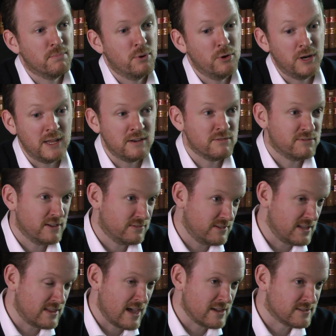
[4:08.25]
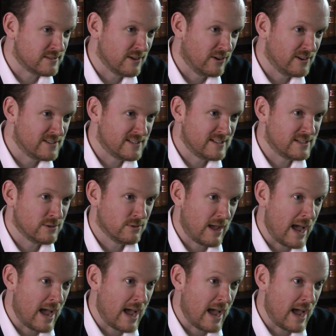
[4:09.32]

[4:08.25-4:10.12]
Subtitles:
put in $50,000 into